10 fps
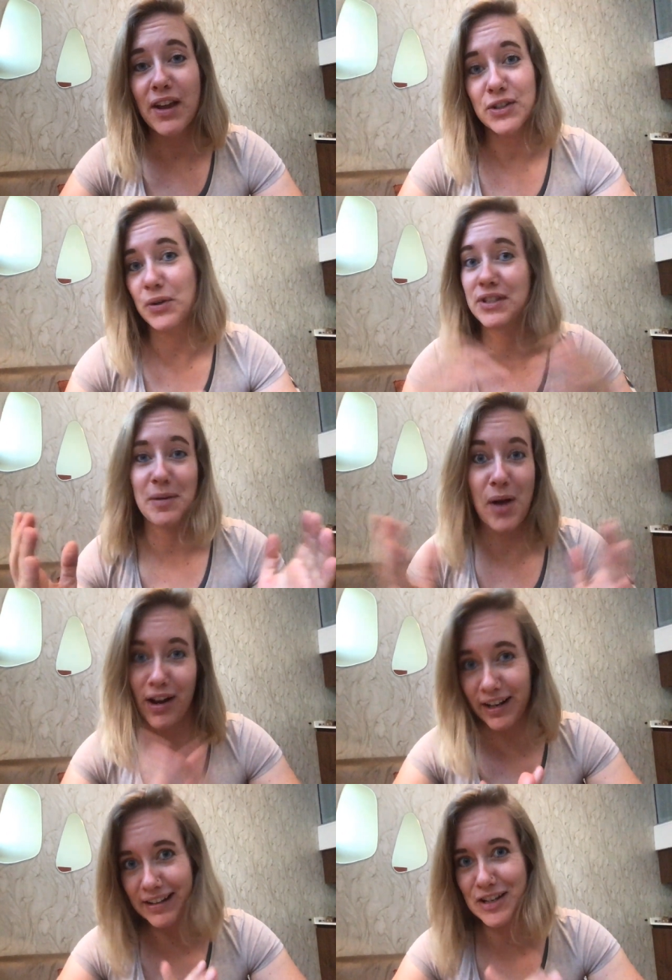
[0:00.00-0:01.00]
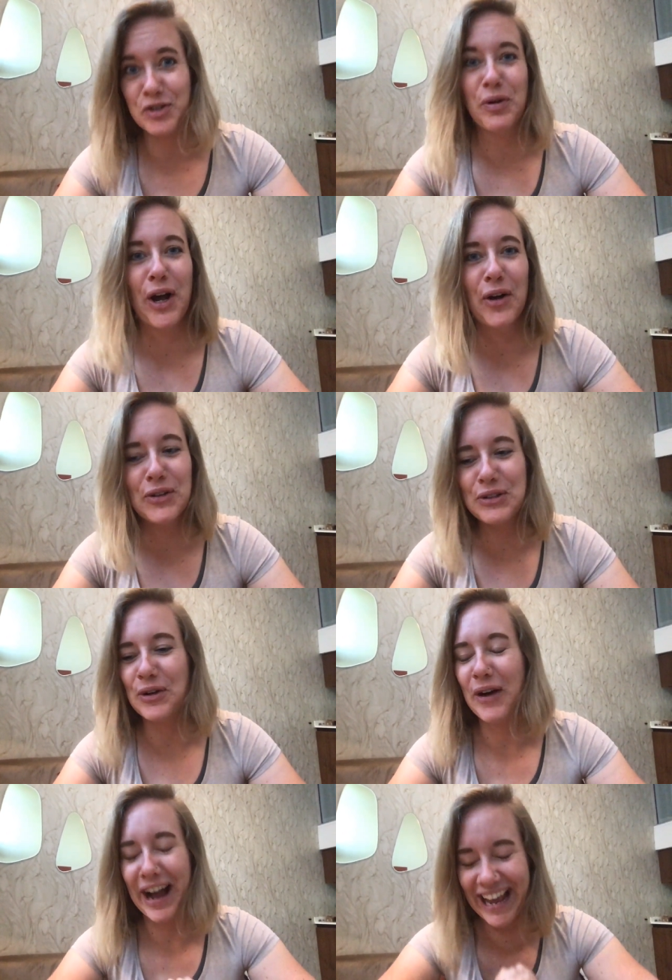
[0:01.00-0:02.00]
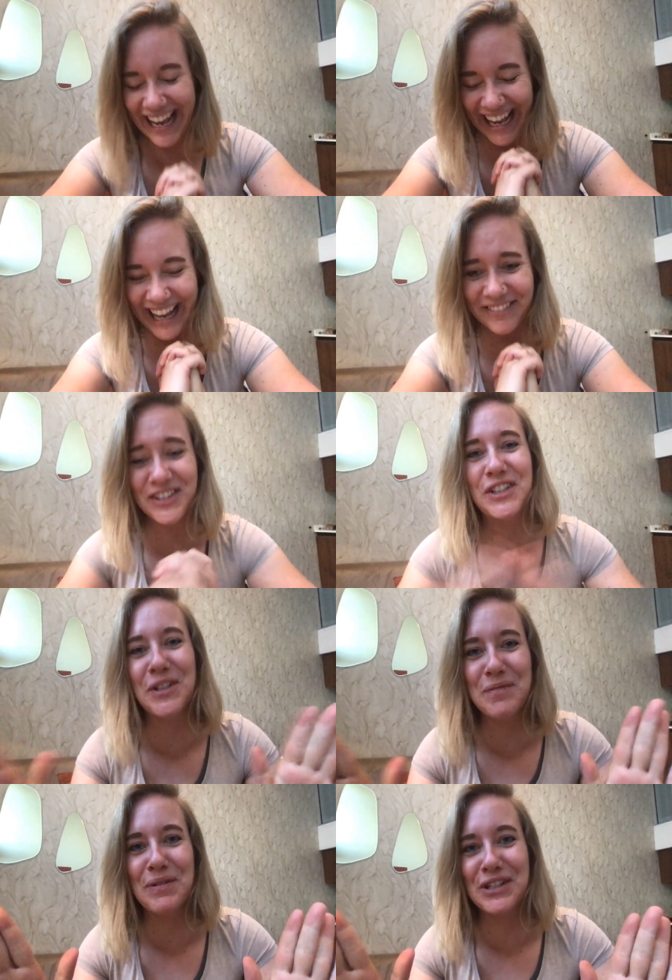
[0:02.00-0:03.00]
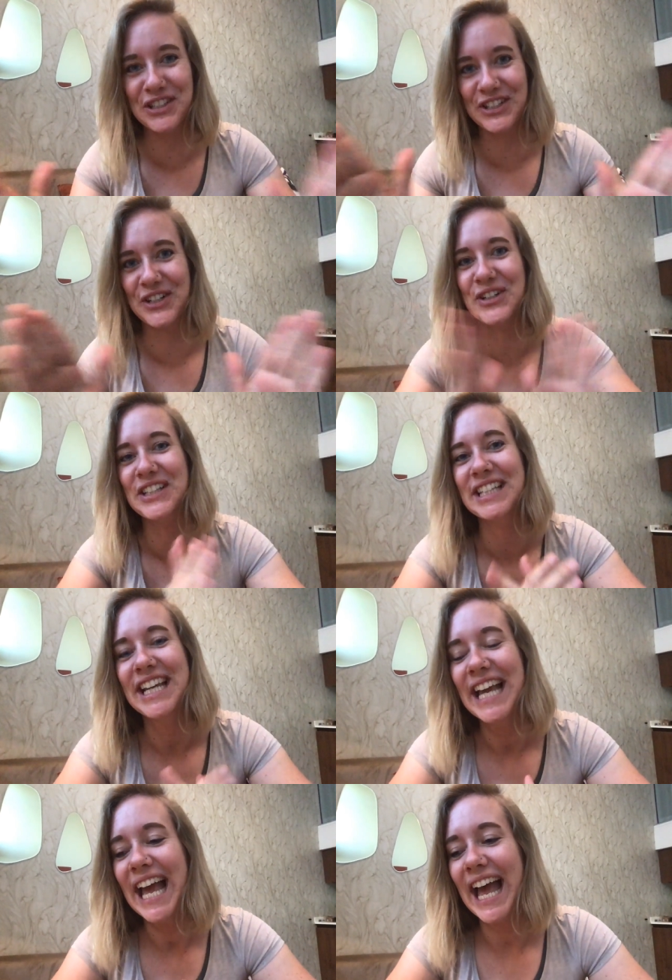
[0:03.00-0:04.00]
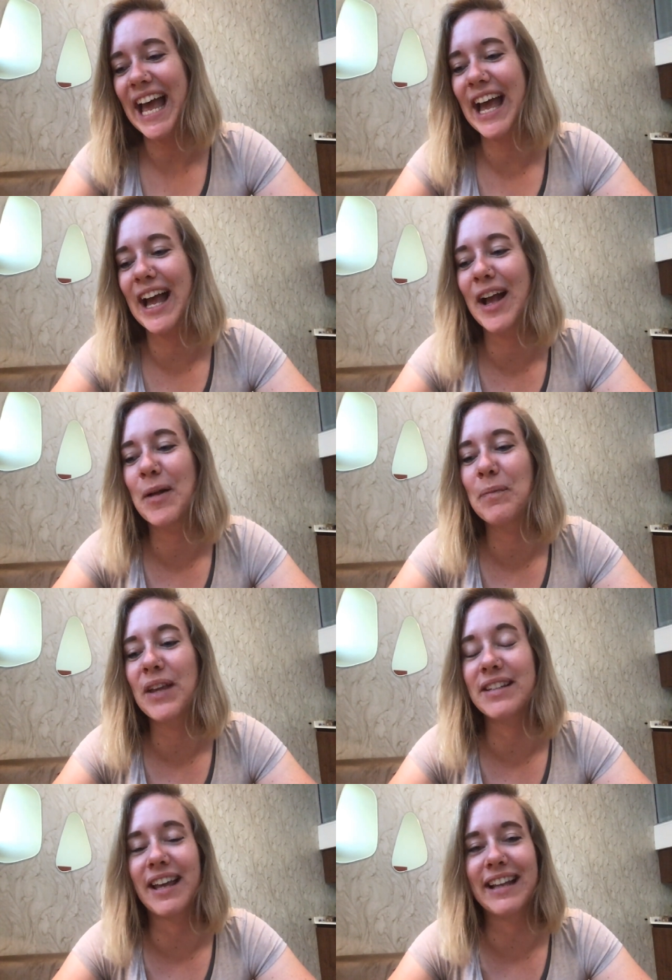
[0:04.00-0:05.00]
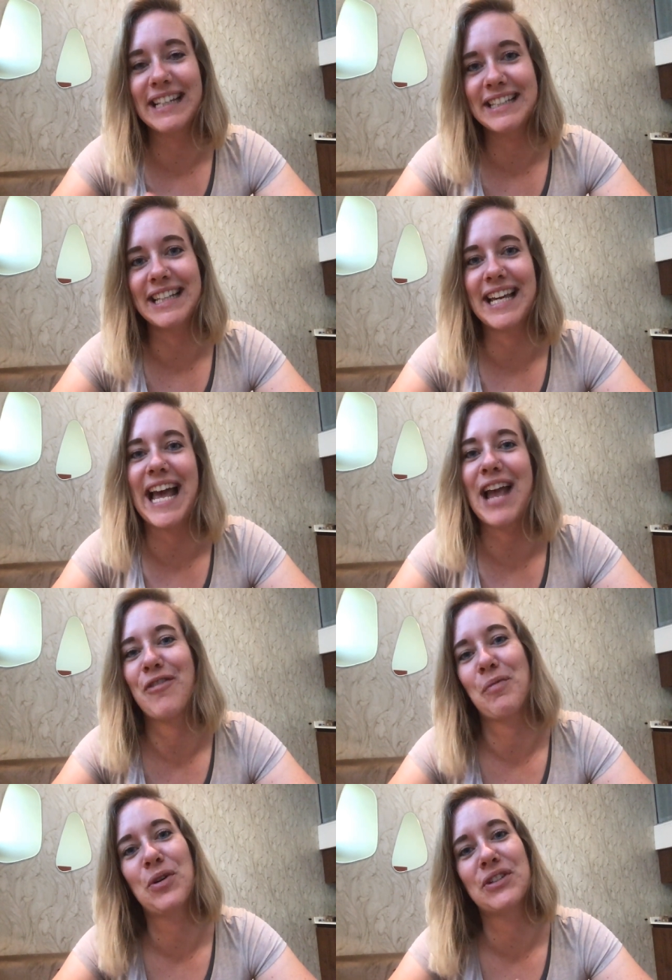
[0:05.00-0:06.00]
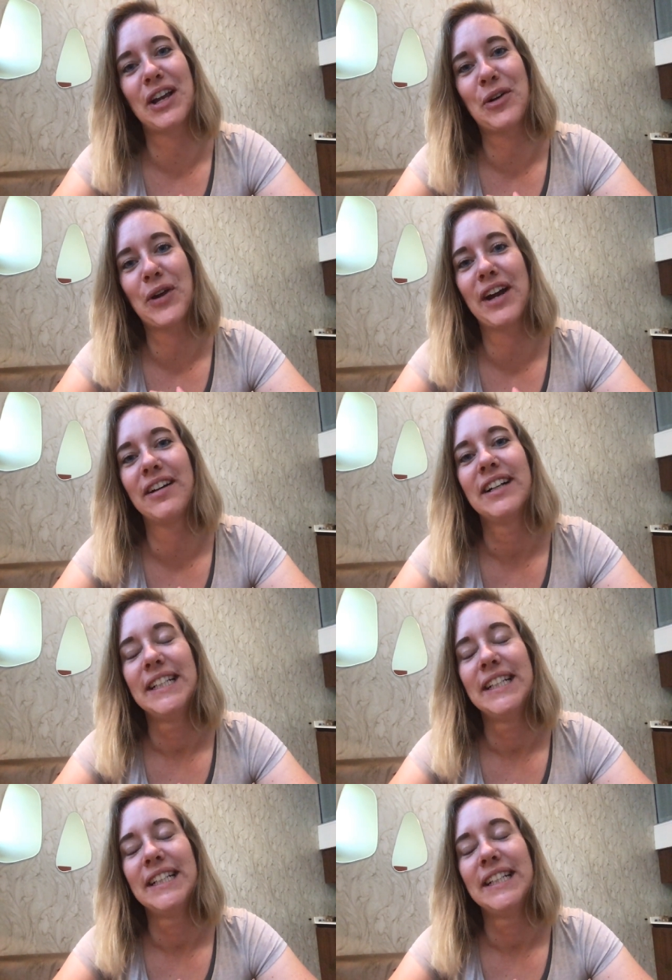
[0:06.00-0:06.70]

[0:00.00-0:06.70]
So it's Himalayan as well. So I am super stoked that at least I have a motorcycle here.